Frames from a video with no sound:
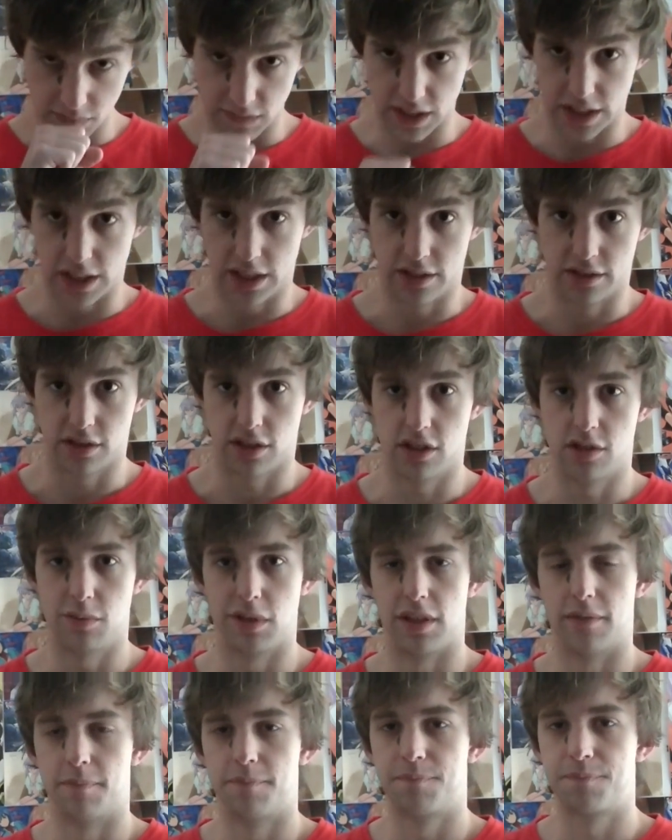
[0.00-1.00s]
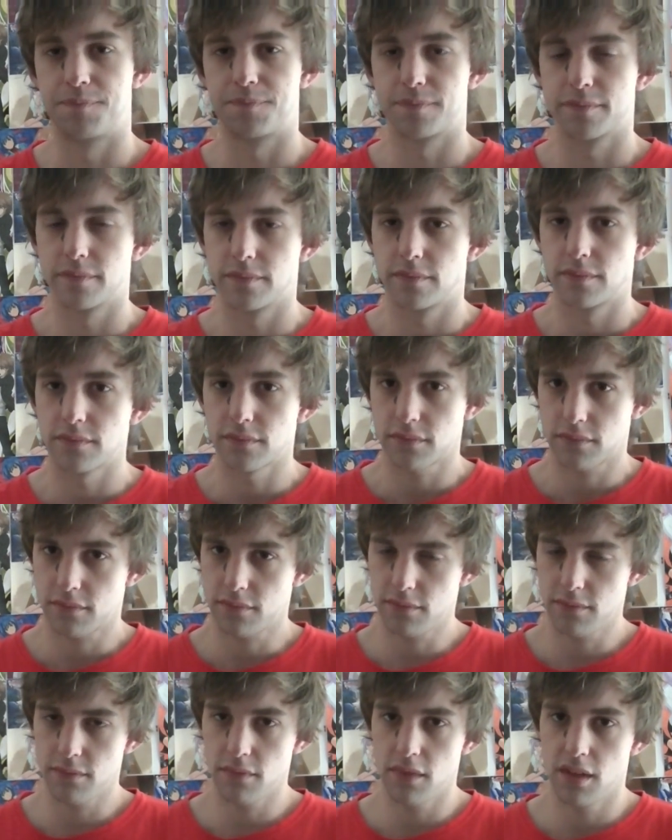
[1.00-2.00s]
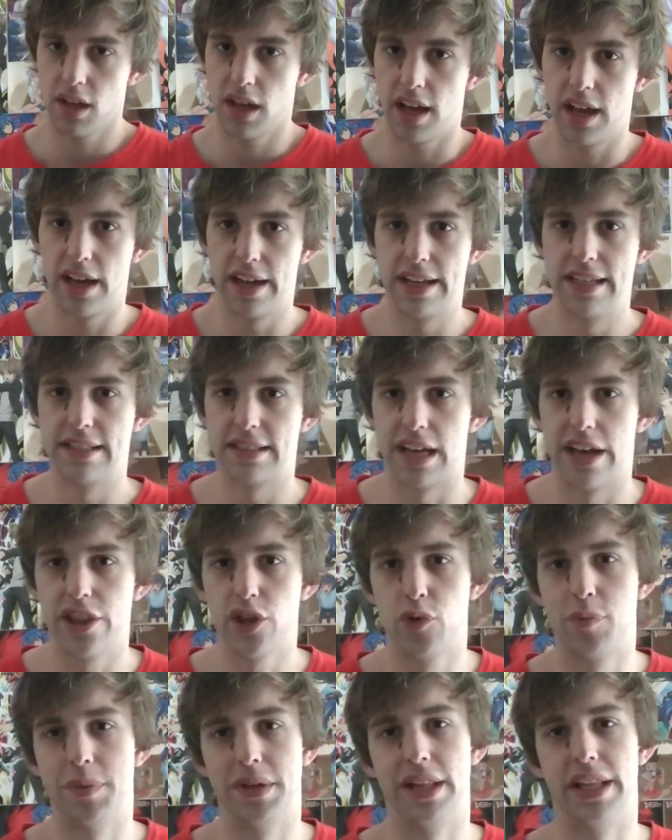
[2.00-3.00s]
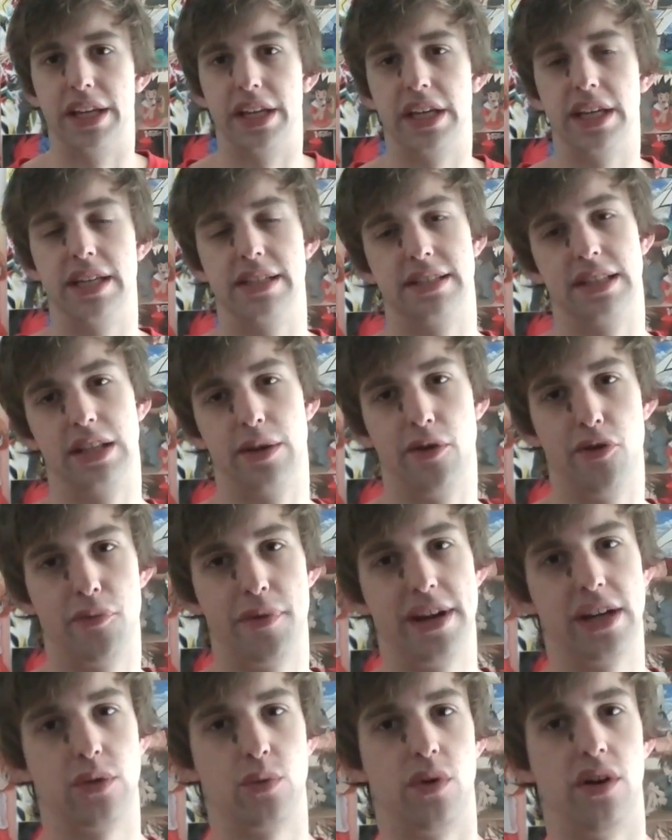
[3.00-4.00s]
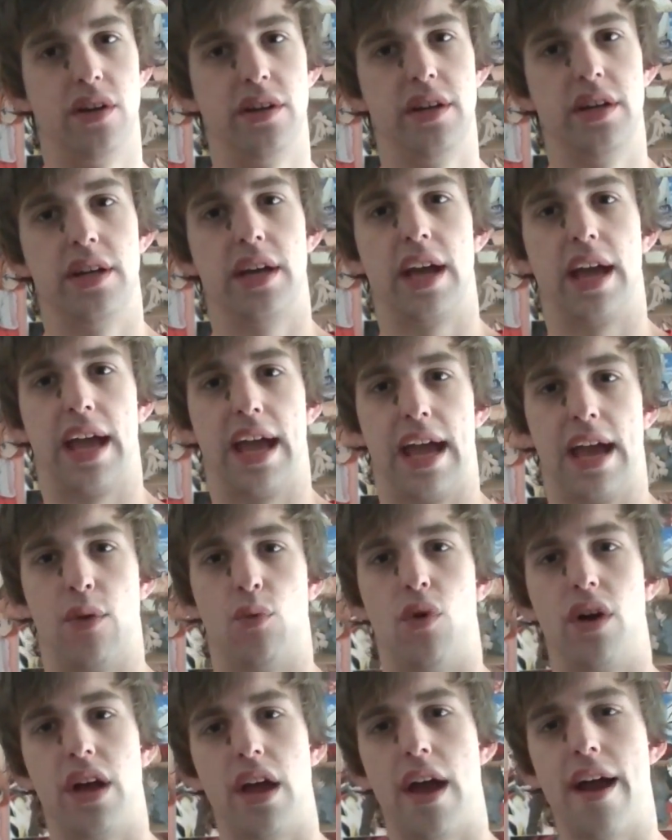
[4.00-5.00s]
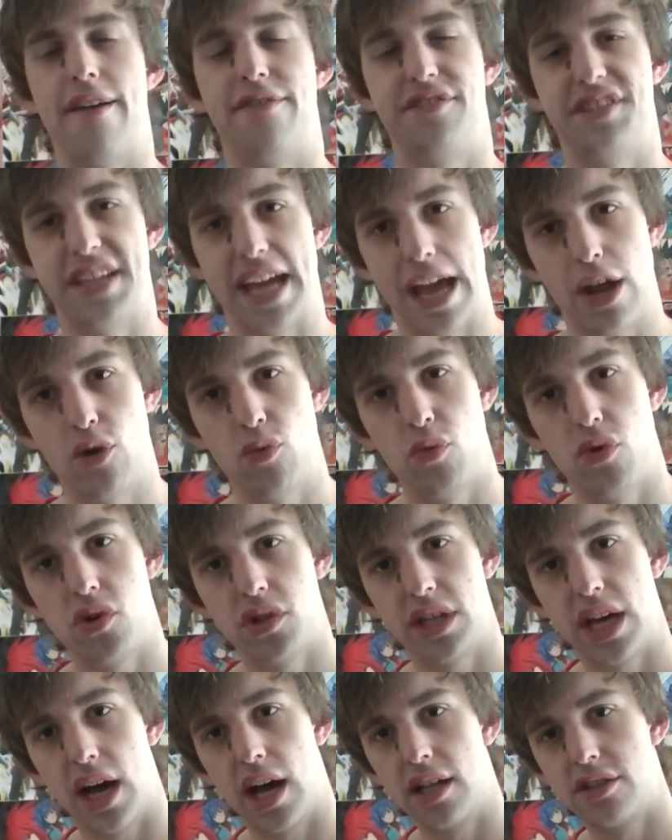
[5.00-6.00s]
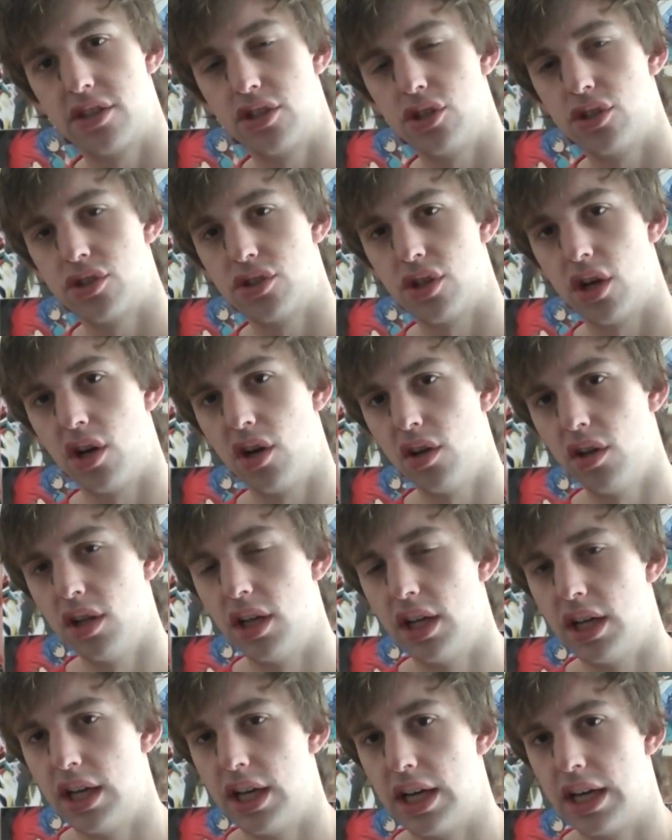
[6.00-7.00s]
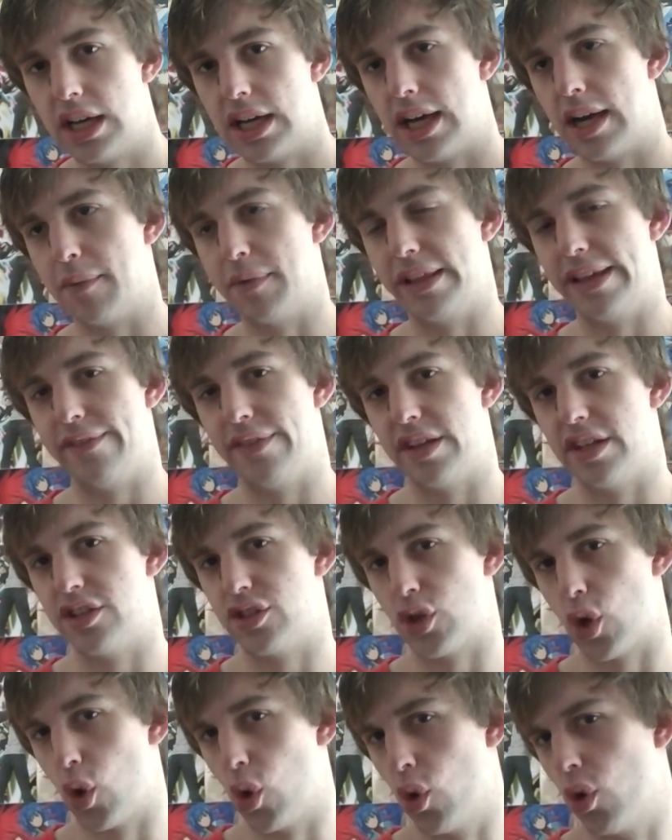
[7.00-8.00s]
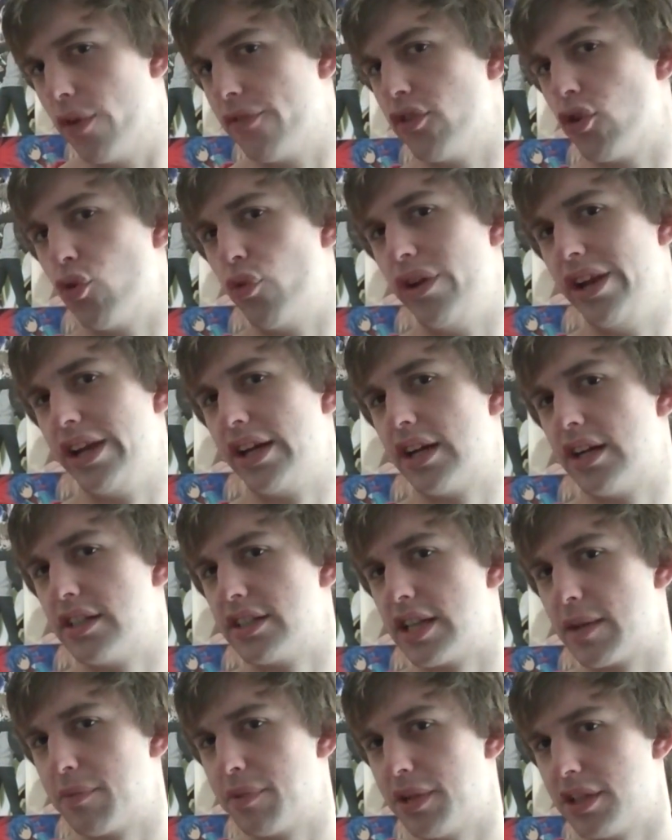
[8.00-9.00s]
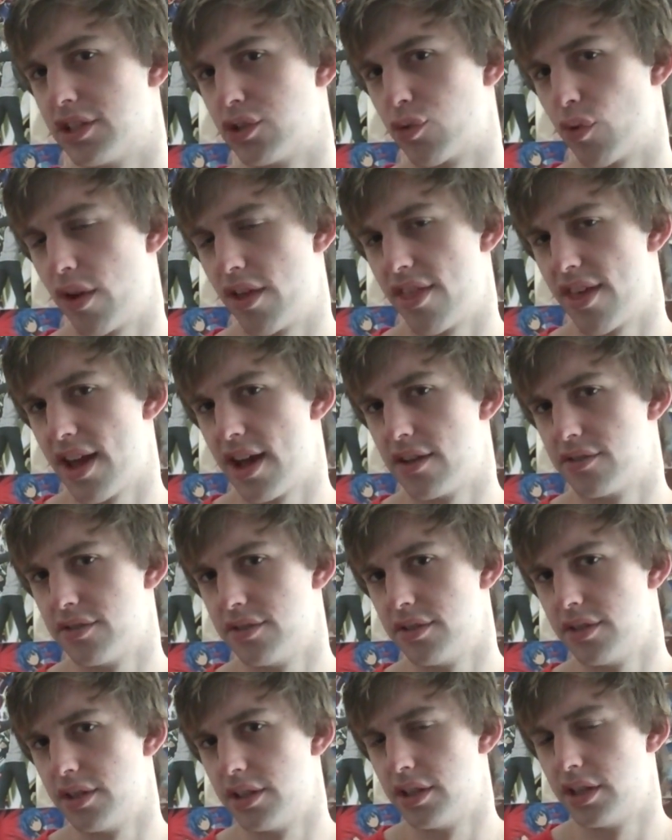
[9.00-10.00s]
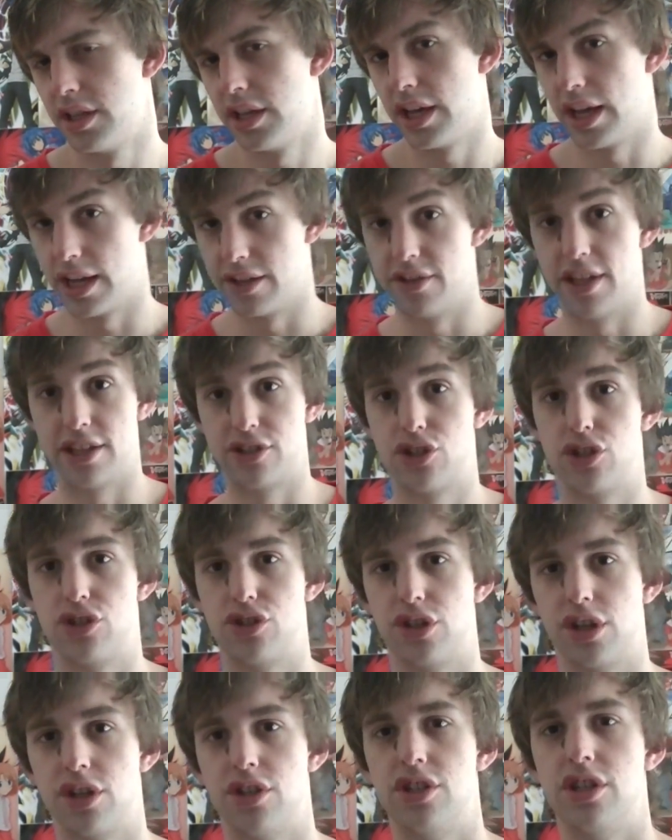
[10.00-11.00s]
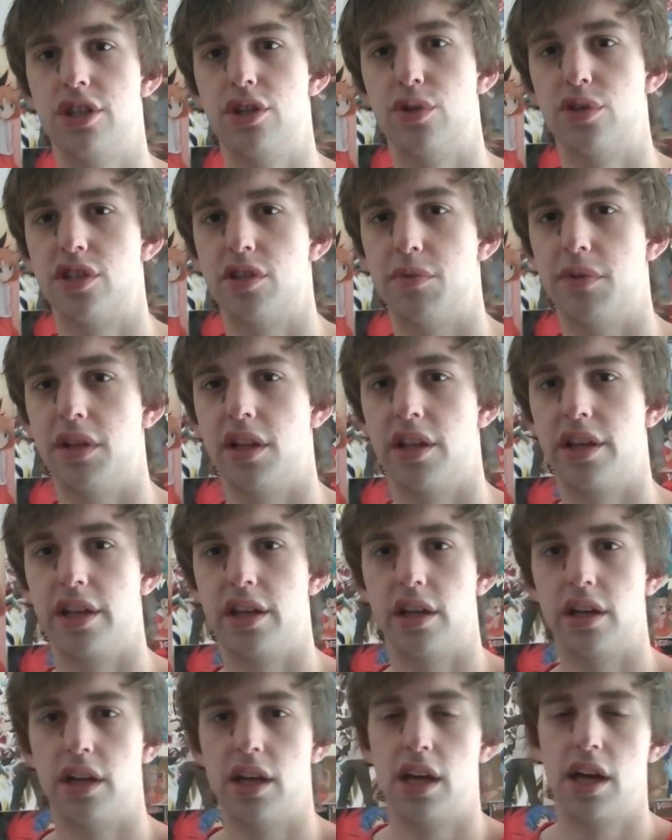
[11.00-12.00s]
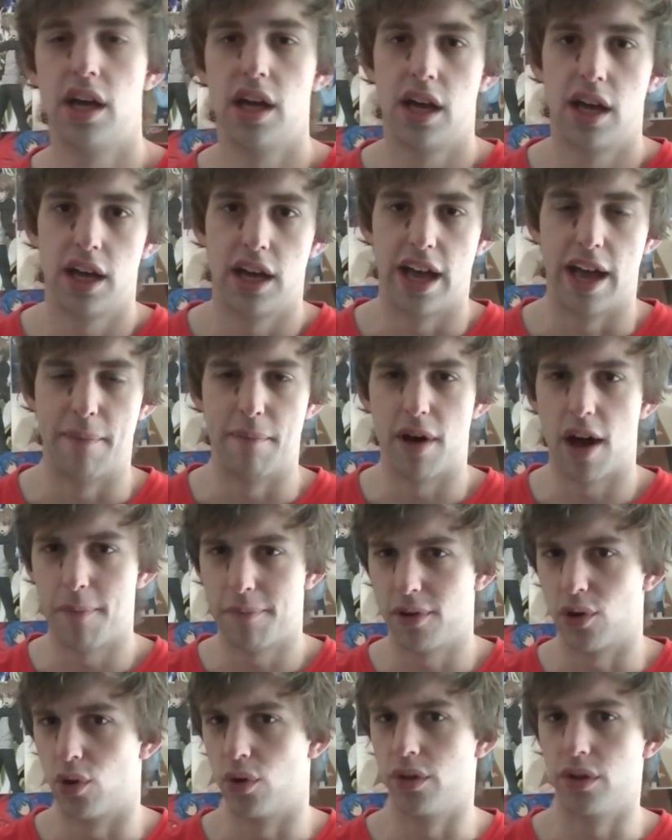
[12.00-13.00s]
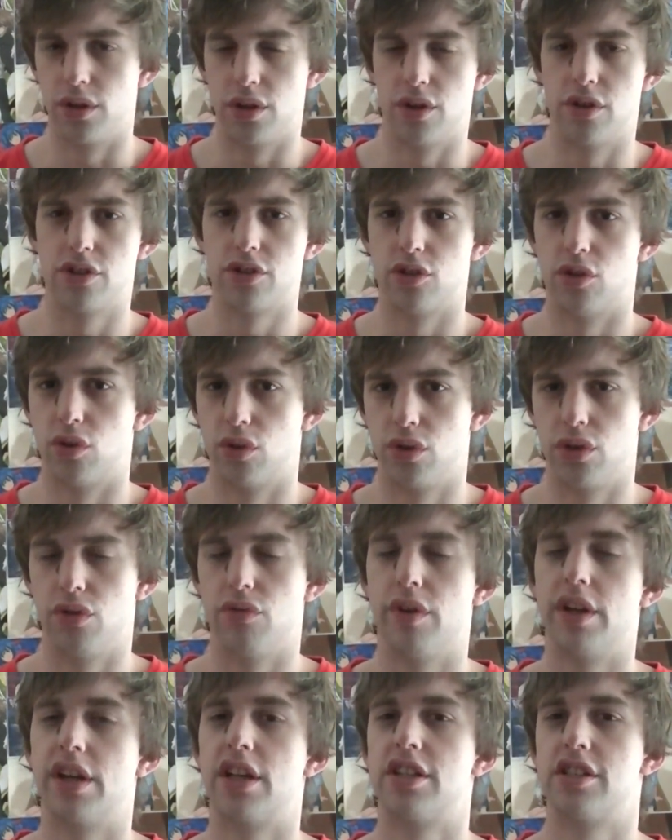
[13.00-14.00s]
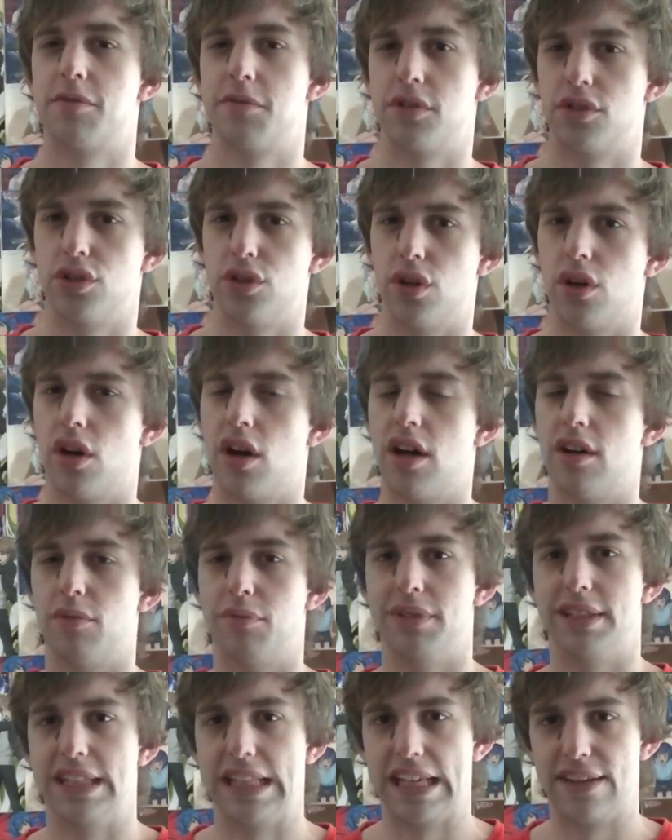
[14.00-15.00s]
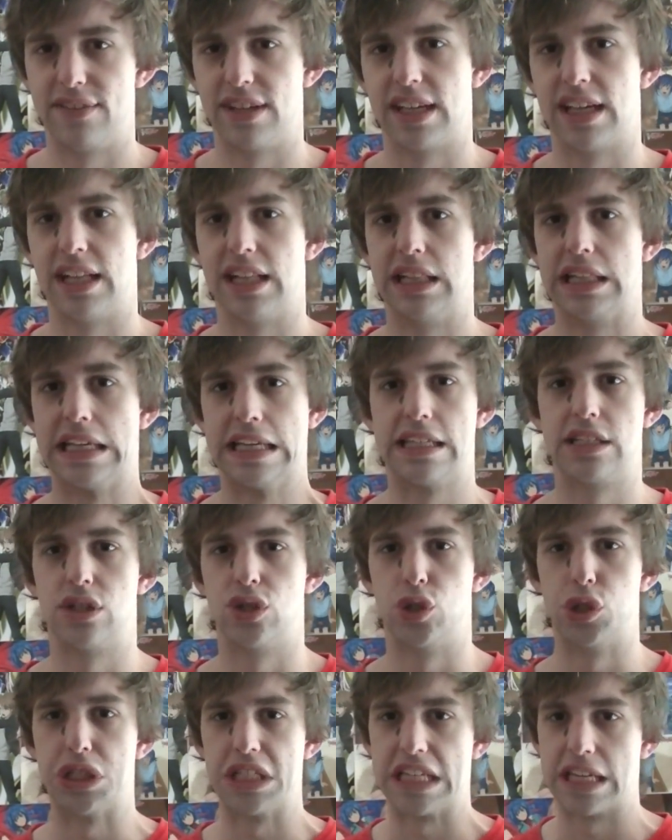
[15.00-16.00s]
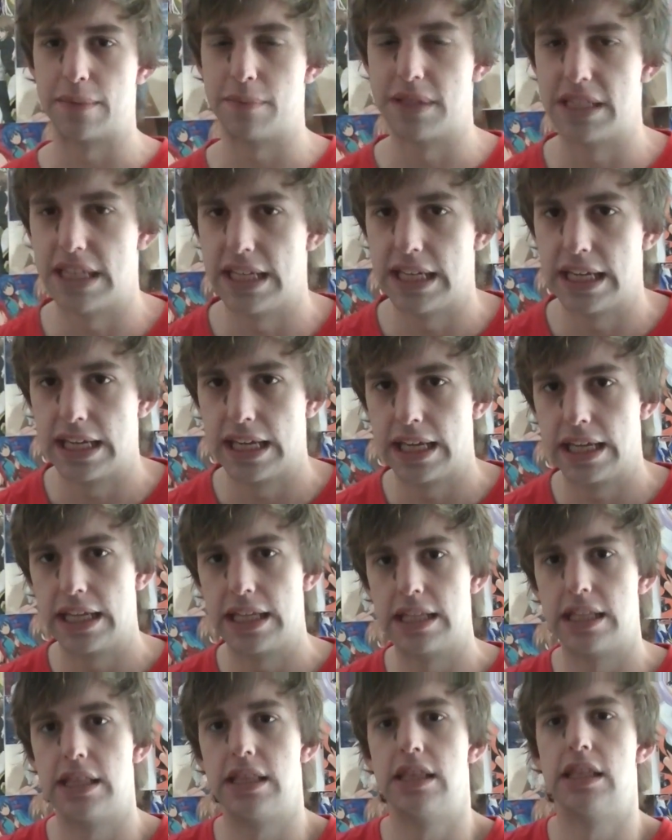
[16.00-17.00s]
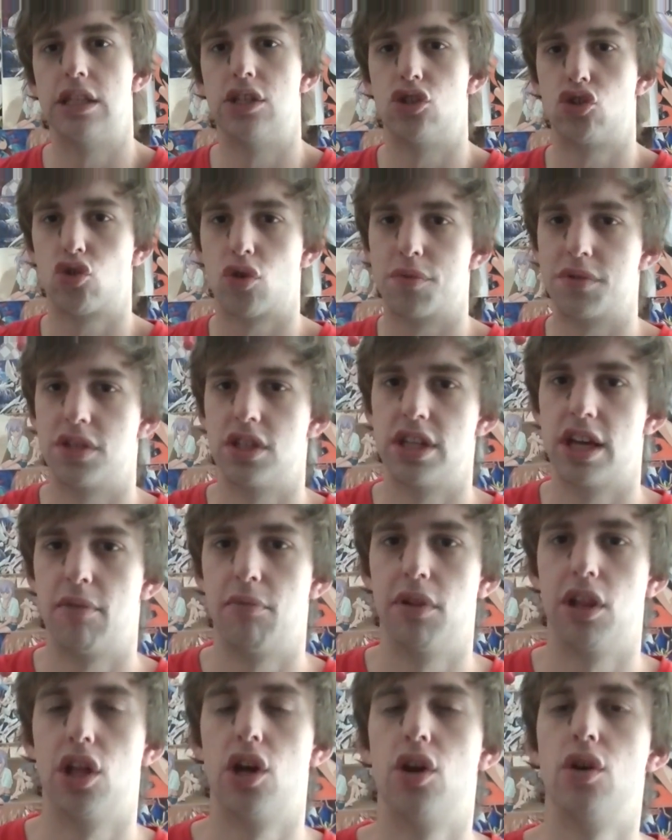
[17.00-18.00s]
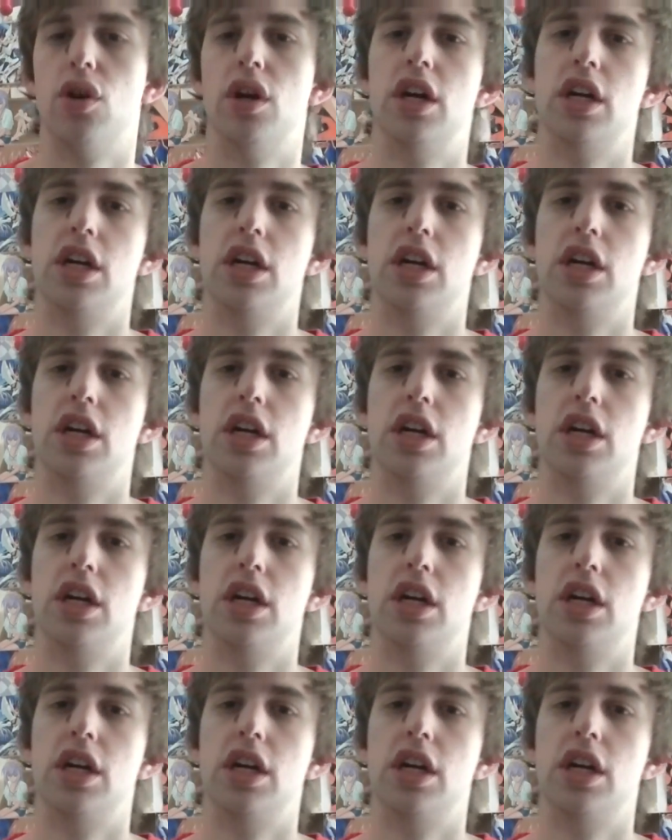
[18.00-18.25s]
Oh, excuse me. Uh, his other ability is Limit Break one, and while you have ten or more cards in your soul, I believe it is all of your rear guards get plus three thousand, and that's just a continuous ability. It might be all your units or all your rear guards, I'm not sure. I'll be leaving a link to C M D in the description down below,